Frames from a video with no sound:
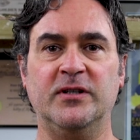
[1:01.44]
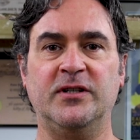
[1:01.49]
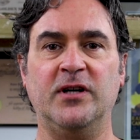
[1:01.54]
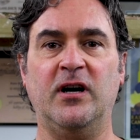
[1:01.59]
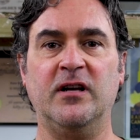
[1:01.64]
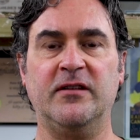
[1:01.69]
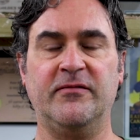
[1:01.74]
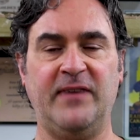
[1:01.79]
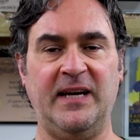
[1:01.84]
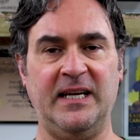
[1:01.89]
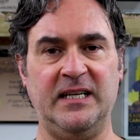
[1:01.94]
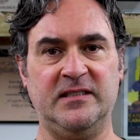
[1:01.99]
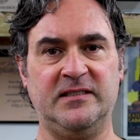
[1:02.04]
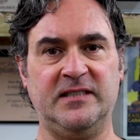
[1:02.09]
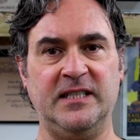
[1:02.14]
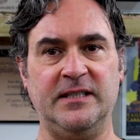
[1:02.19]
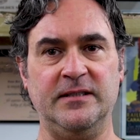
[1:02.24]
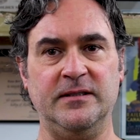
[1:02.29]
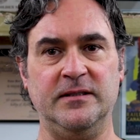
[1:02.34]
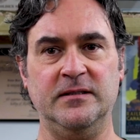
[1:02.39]
a Darth Vader
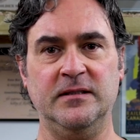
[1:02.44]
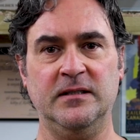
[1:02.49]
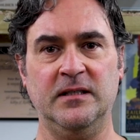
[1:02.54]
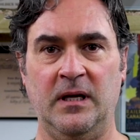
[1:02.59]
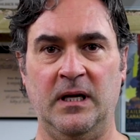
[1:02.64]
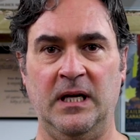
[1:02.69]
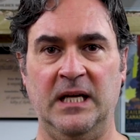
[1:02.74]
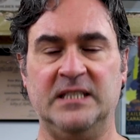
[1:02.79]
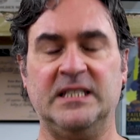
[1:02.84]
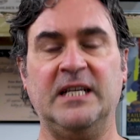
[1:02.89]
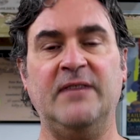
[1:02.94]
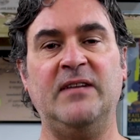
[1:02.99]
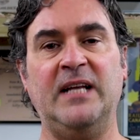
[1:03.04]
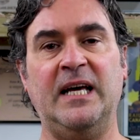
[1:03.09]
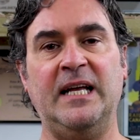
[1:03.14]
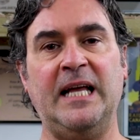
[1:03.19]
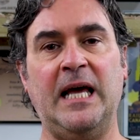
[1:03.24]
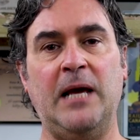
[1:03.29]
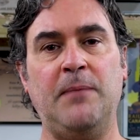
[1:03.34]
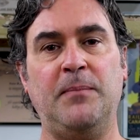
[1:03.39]
signal. It's given
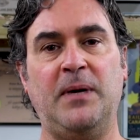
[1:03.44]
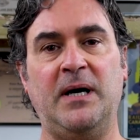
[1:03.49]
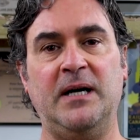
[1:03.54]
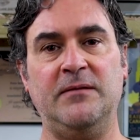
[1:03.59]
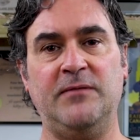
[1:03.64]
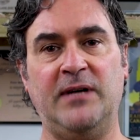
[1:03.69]
that name by